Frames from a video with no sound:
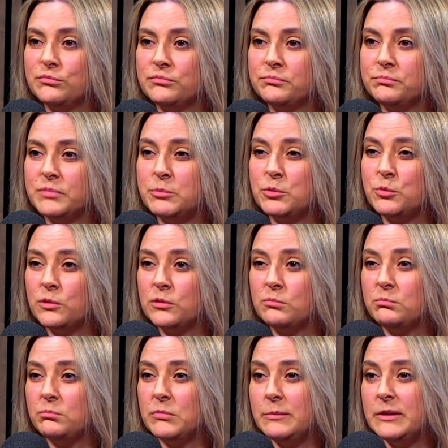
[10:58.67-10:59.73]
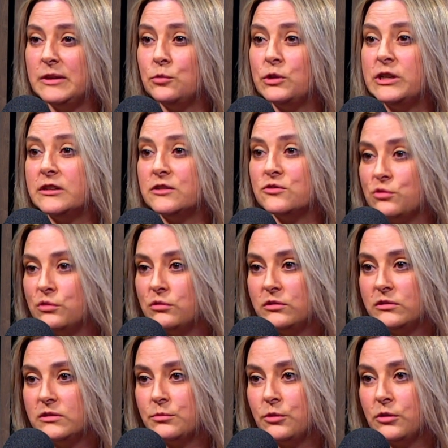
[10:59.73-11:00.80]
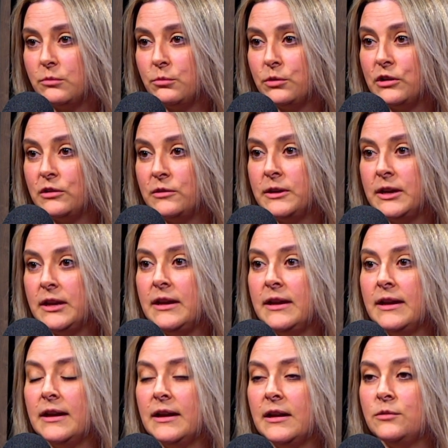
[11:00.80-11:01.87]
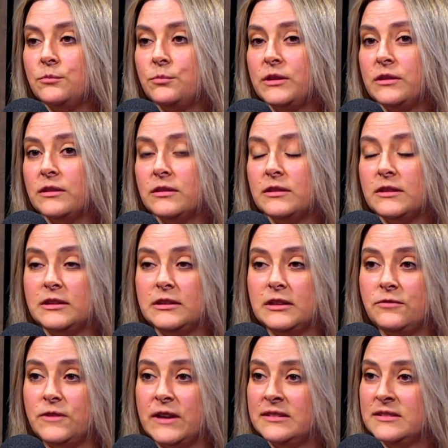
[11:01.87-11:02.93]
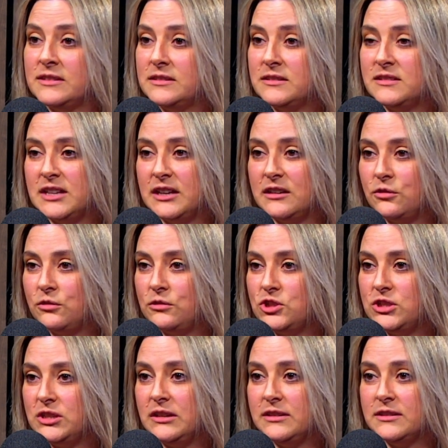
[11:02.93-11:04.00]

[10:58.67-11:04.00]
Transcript: people weren't maybe going as rural as what they were. And with the advances in technology and